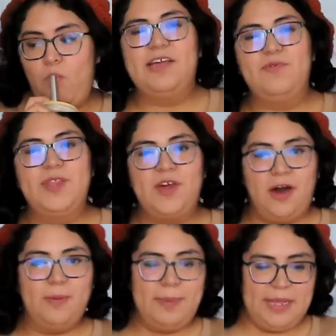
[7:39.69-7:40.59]
Like with
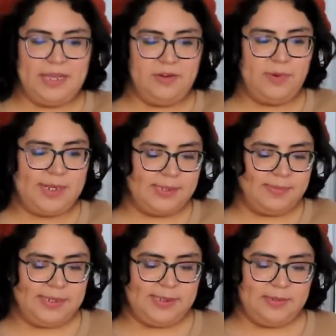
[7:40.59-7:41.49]
all baking
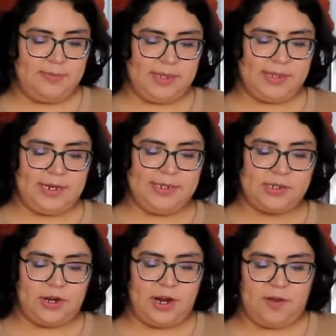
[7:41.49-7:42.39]
recipes, you basically
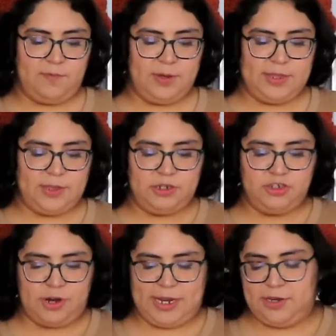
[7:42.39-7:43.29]
start off with your
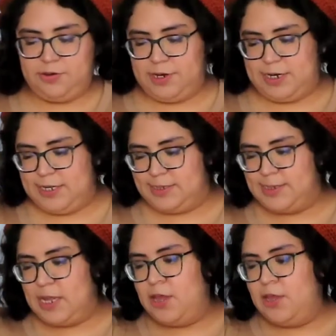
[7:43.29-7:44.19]
dry
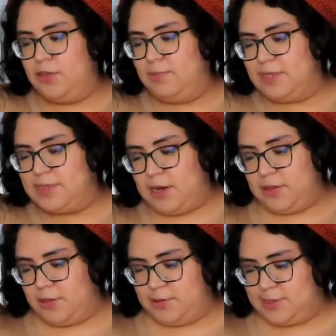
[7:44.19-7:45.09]
ingredients. You mix all
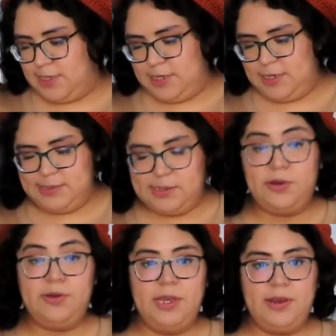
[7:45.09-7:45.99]
of those in.
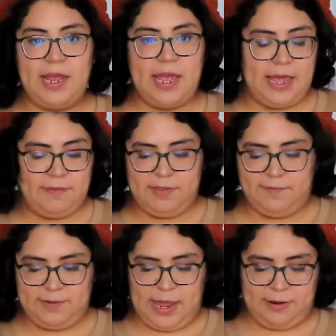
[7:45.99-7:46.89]
So here I have the
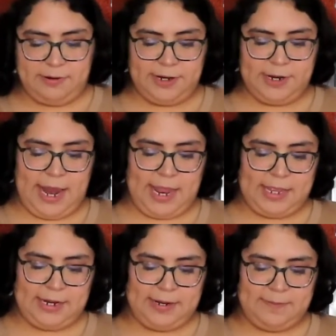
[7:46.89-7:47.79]
flour
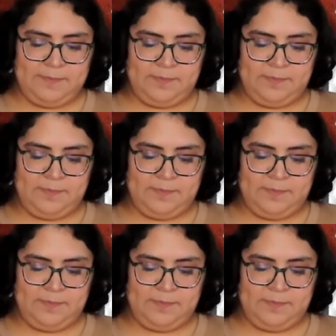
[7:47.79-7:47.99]
and